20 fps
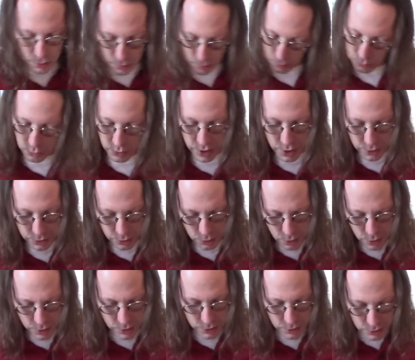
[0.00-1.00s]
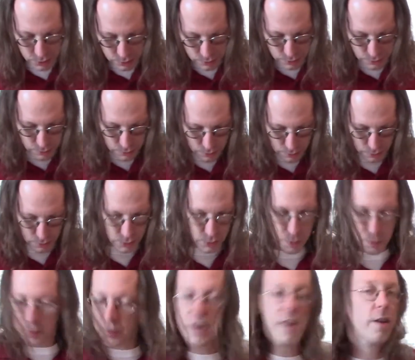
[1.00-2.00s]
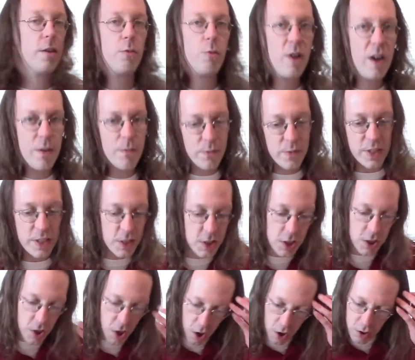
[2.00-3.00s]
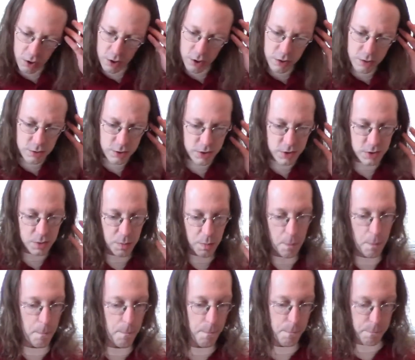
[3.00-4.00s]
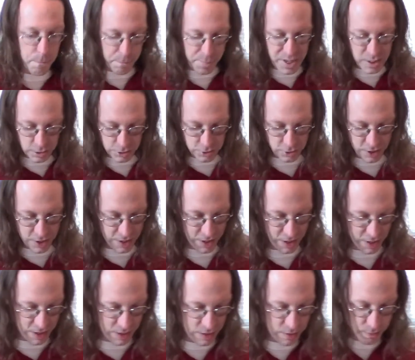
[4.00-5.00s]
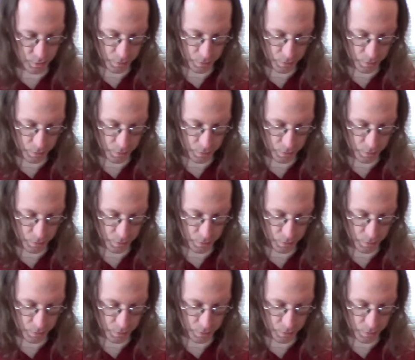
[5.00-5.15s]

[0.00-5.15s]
we are scoreless. Brandon Webby, Carlos Beltran.